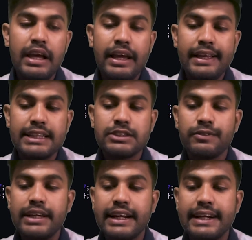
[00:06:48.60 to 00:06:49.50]
Yes,
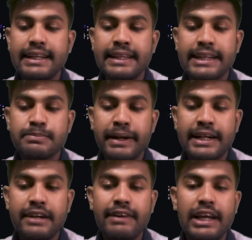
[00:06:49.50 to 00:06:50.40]
we are getting the
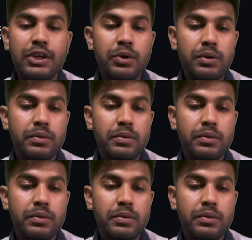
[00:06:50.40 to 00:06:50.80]
expected value.